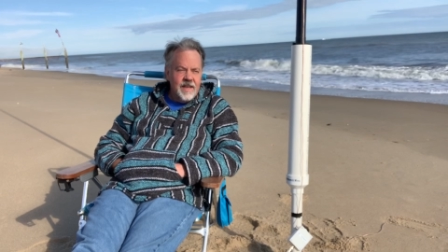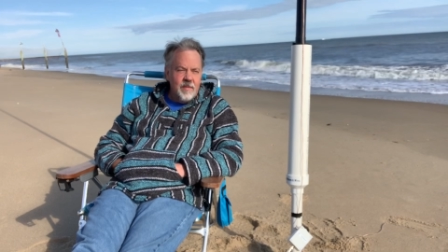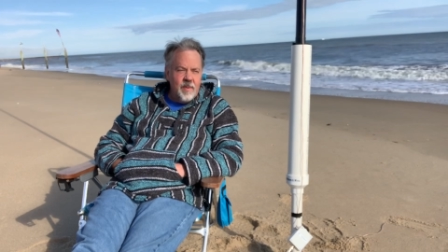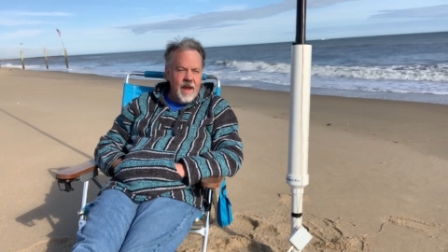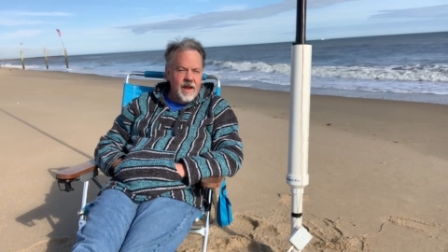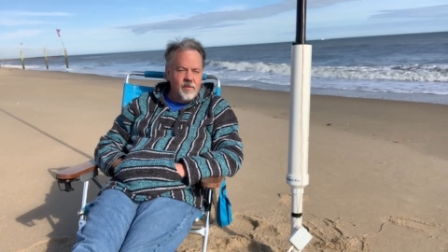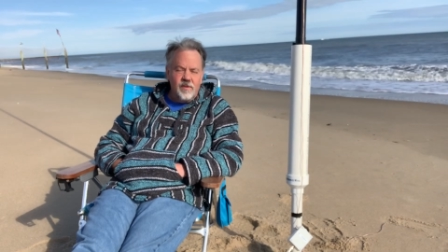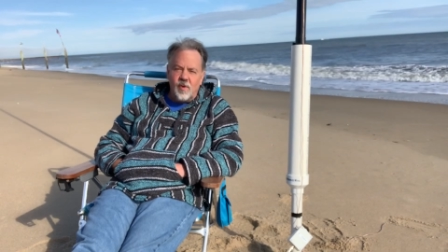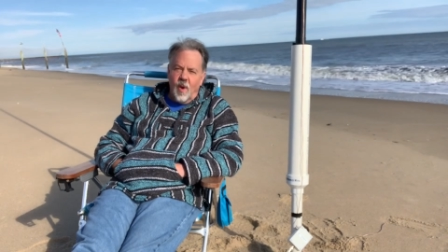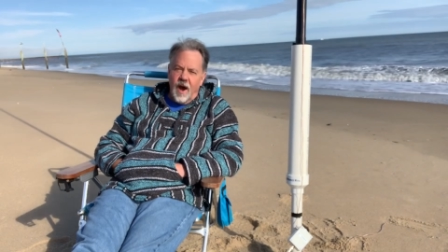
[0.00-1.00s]
The band
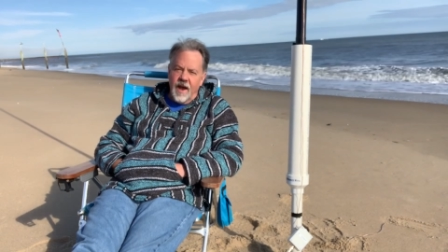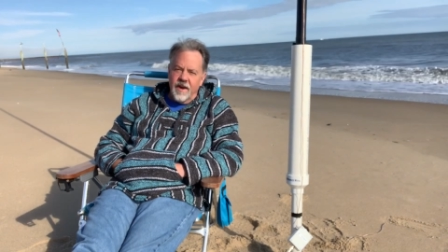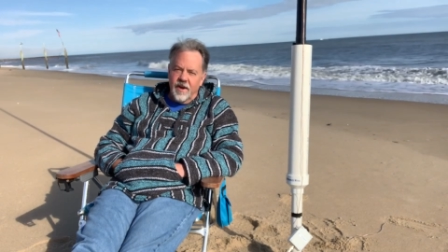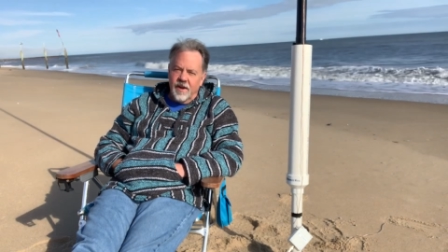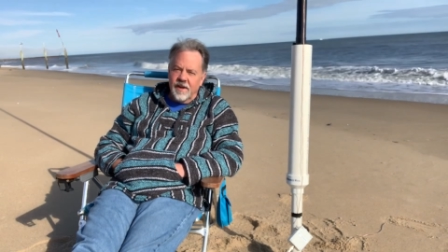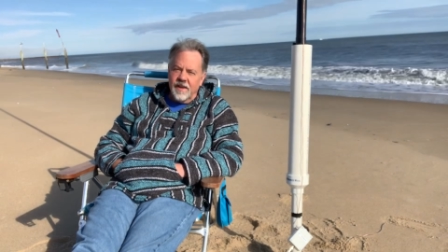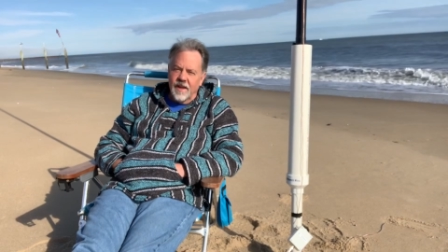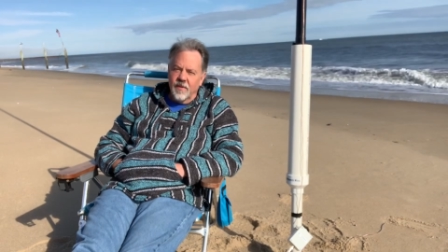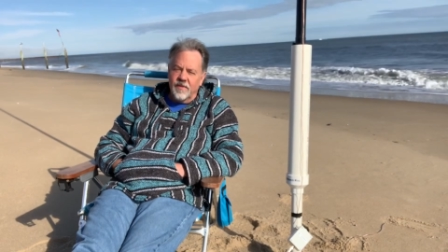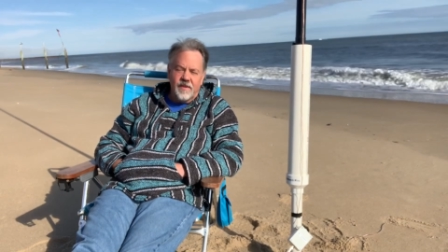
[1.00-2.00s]
was quieter,
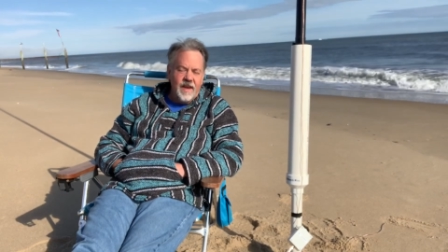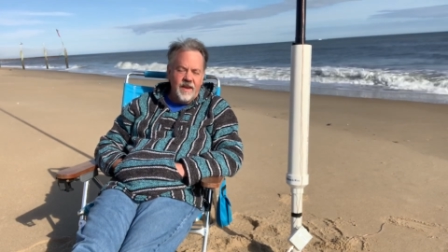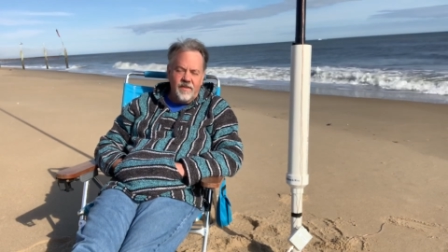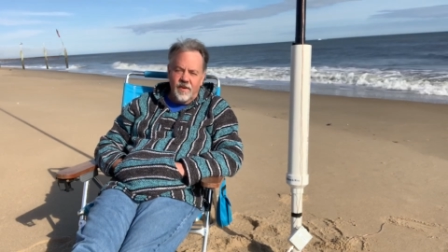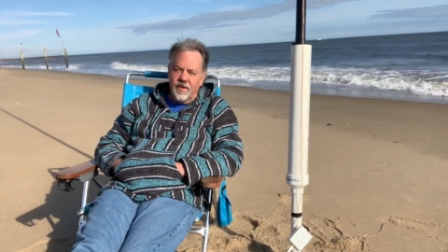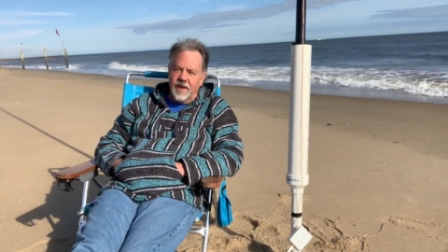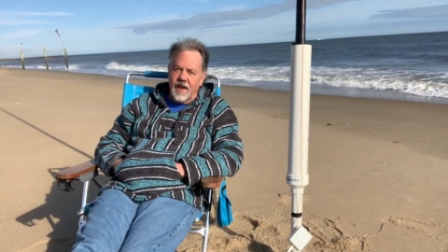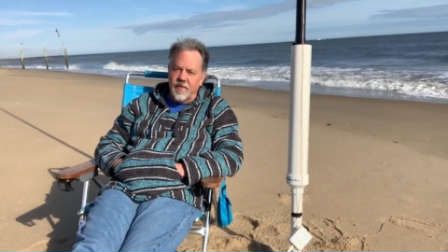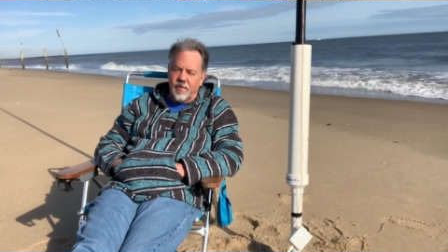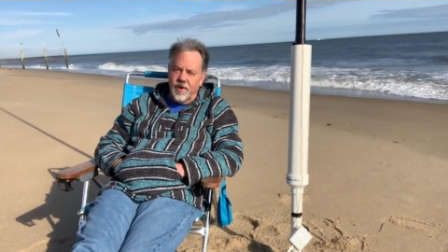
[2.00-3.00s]
it was easier to
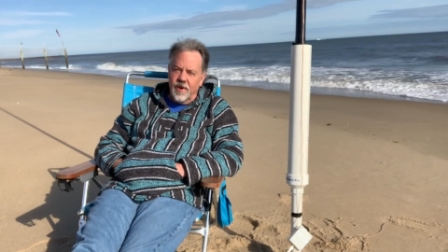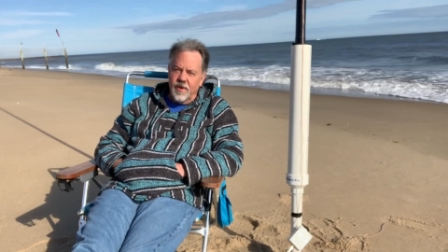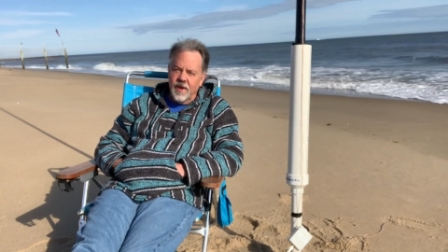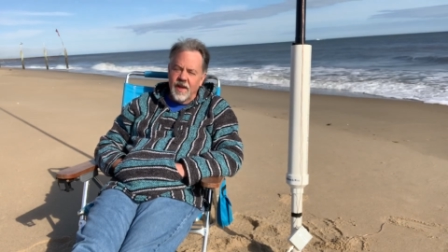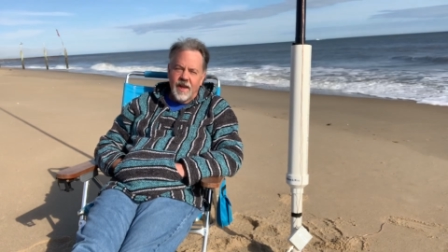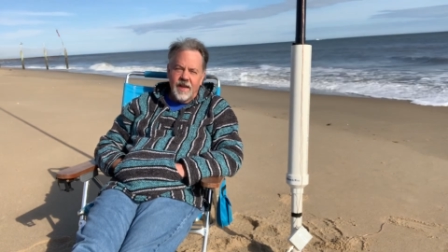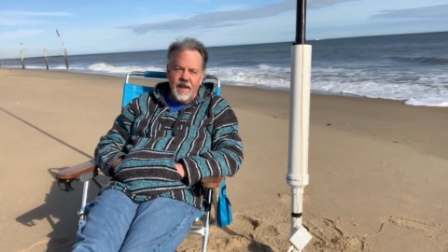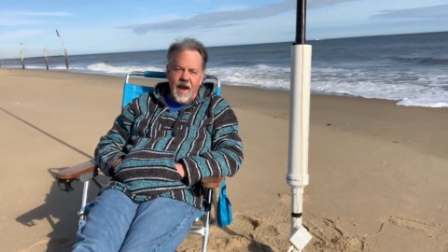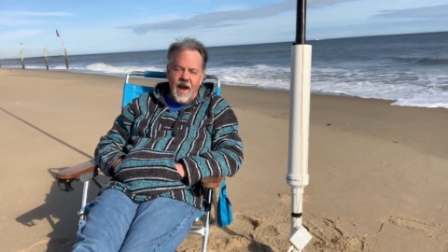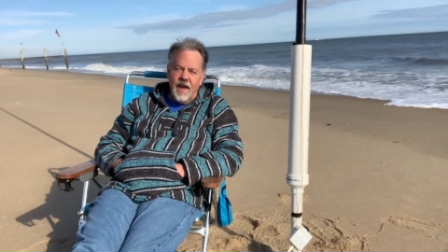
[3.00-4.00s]
get through.
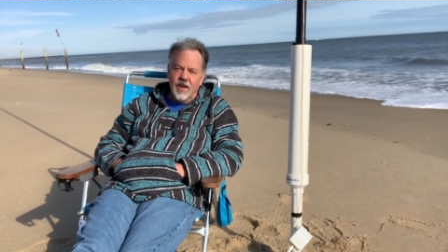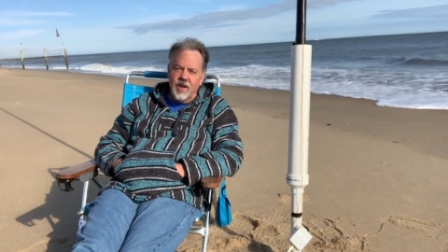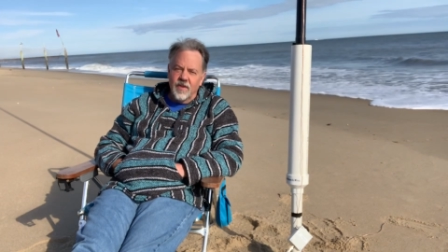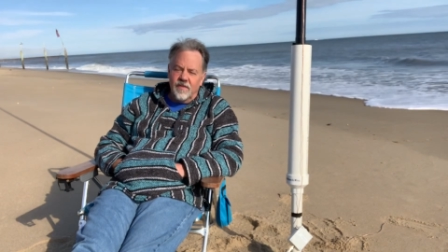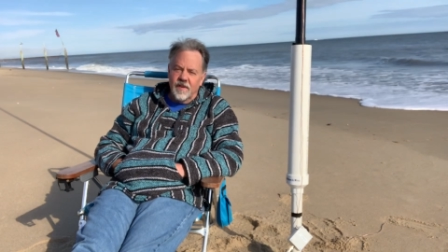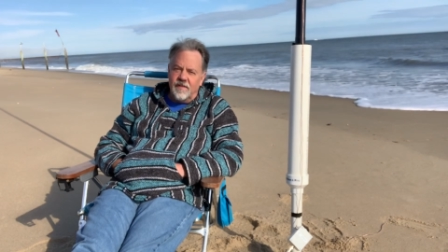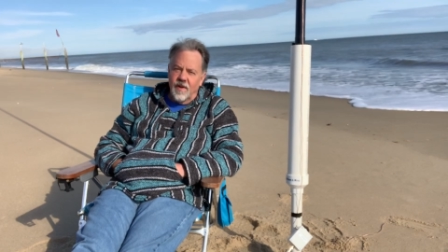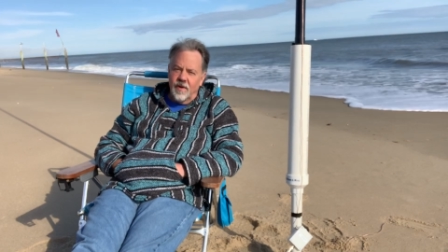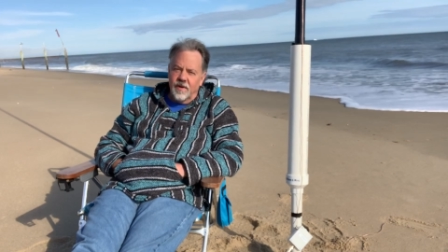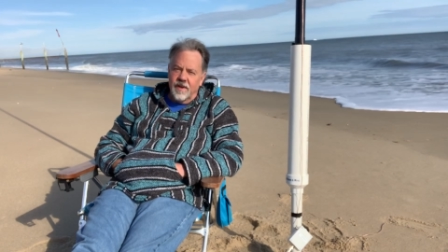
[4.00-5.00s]
Yeah, I had to use the
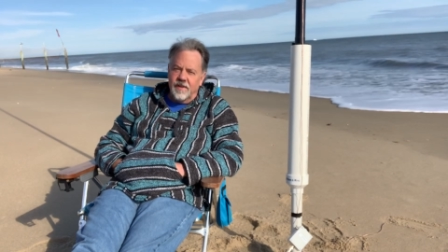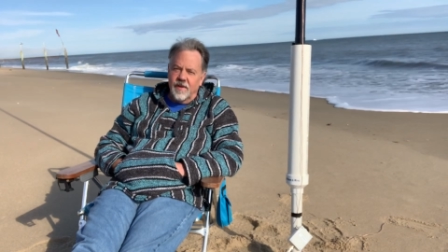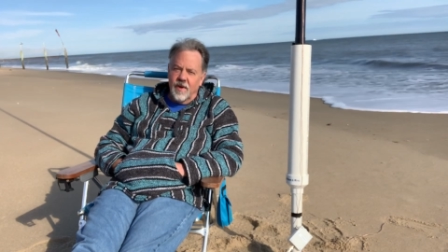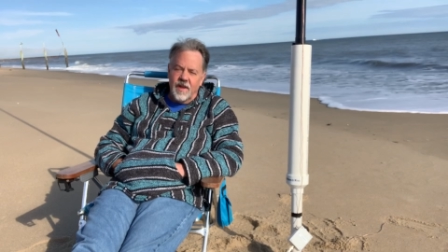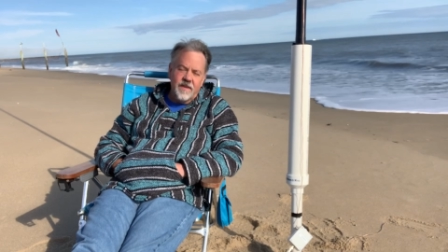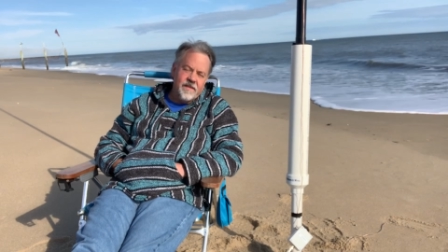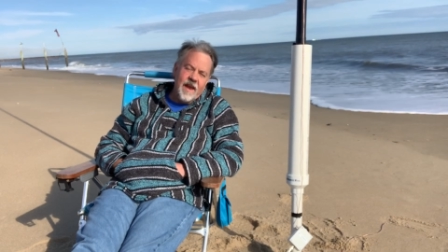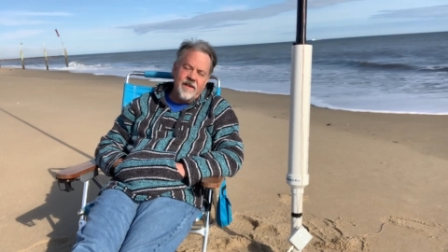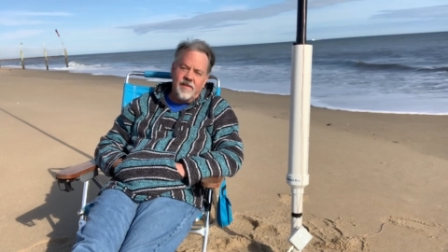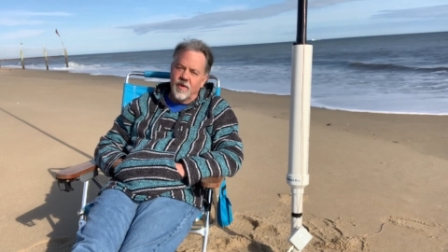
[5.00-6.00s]
tuner to do it. And this
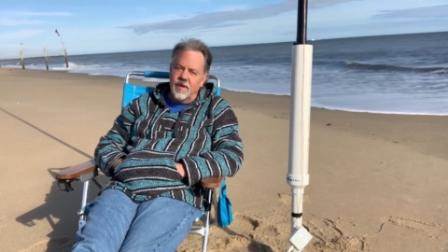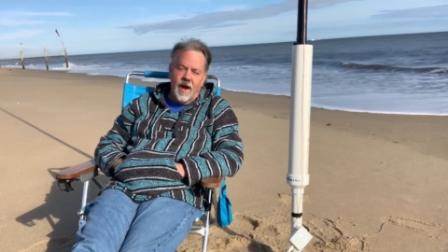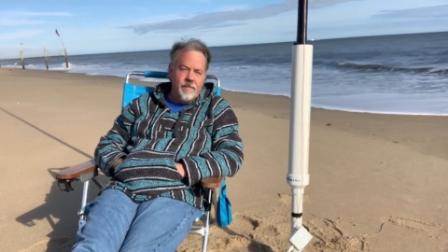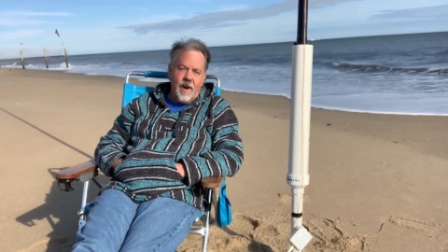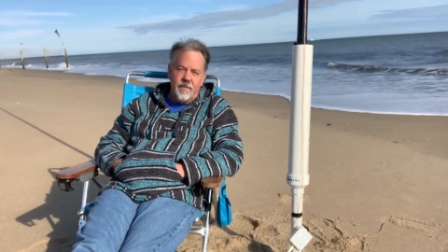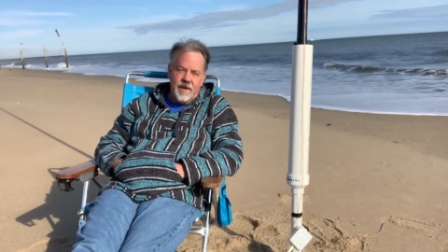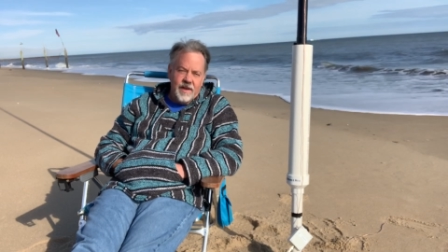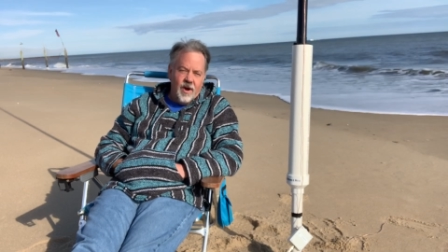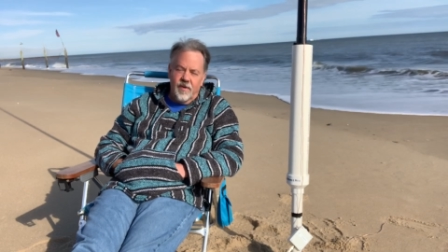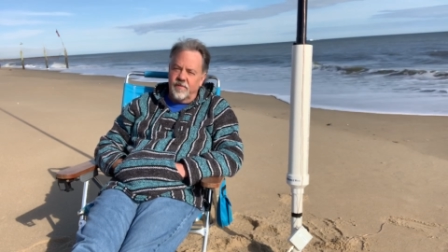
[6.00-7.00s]
thing tuned up, I
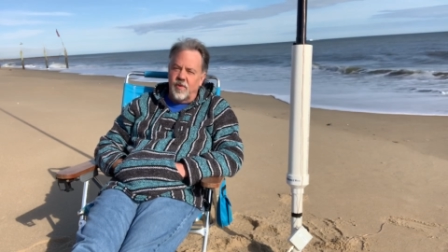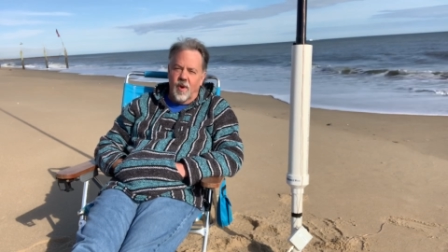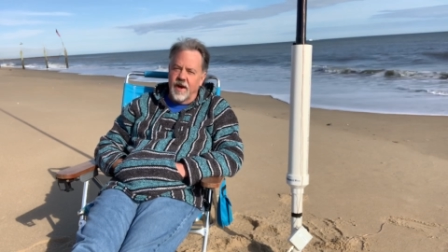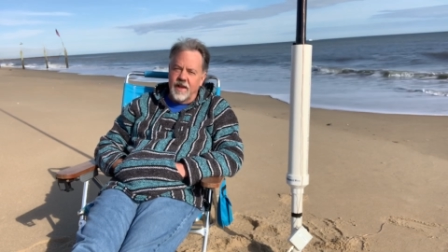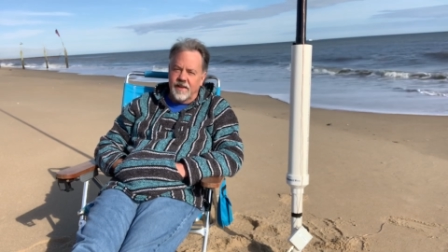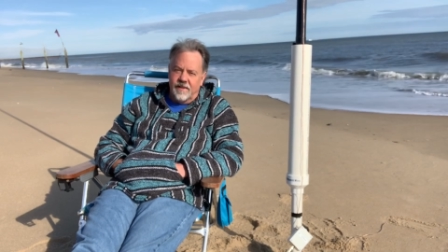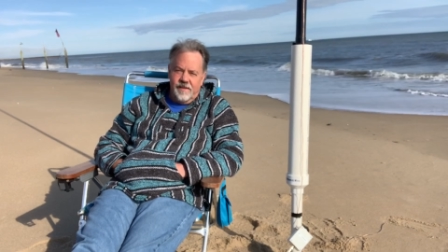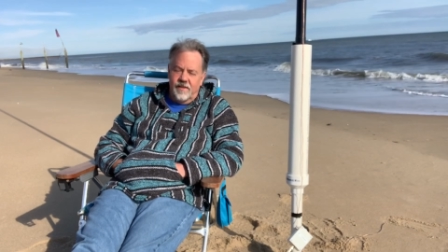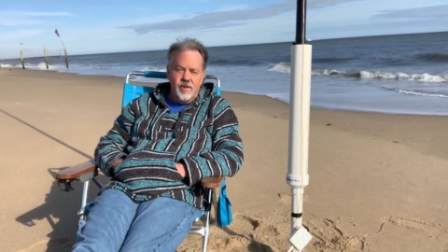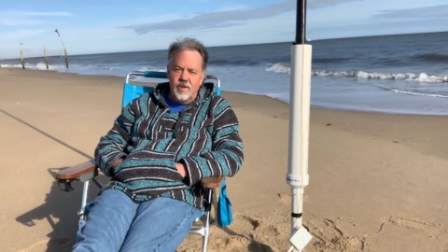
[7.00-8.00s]
mean, on 20,
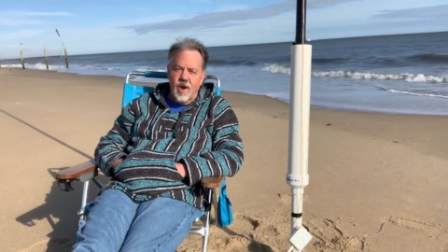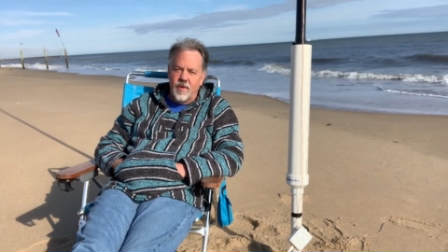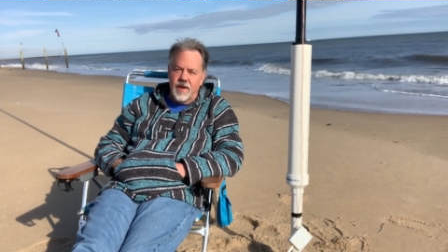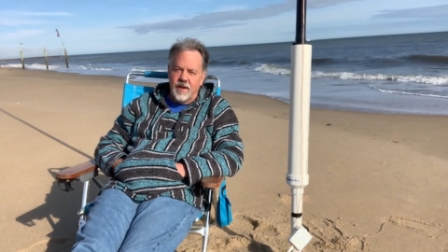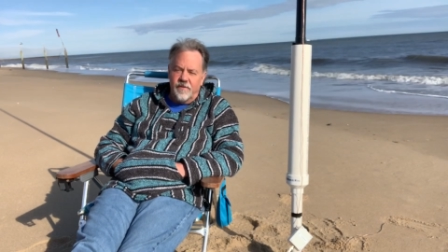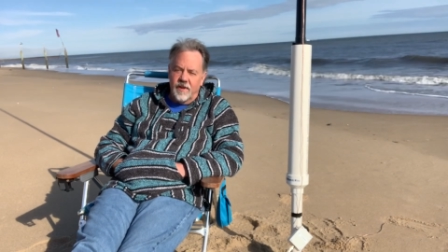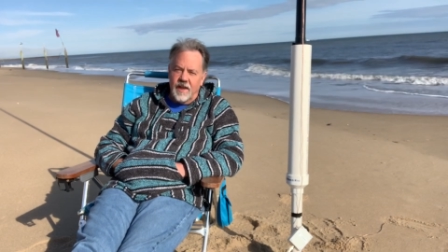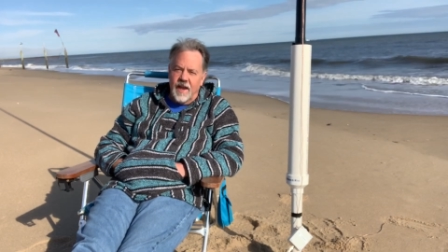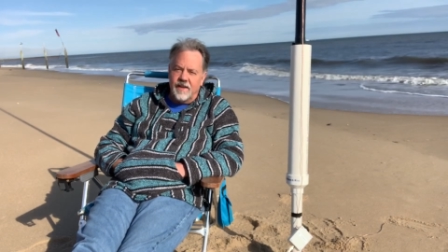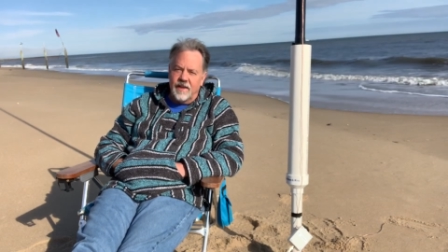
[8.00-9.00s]
no need for
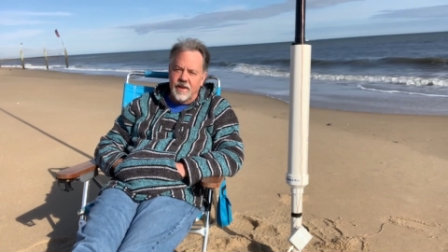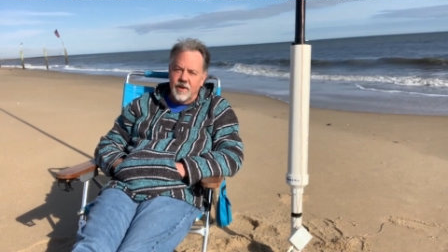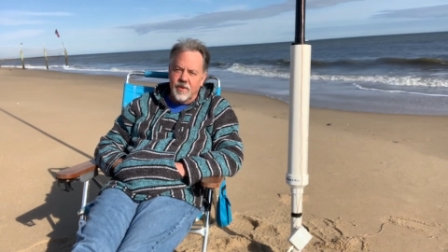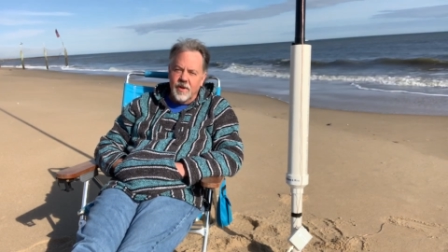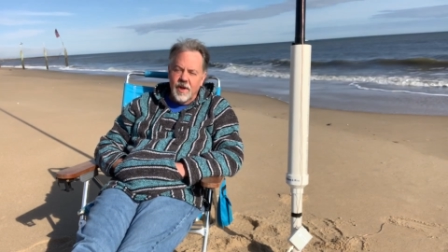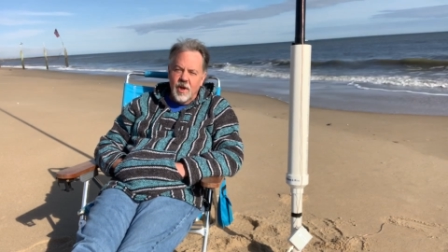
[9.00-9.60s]
the ATU.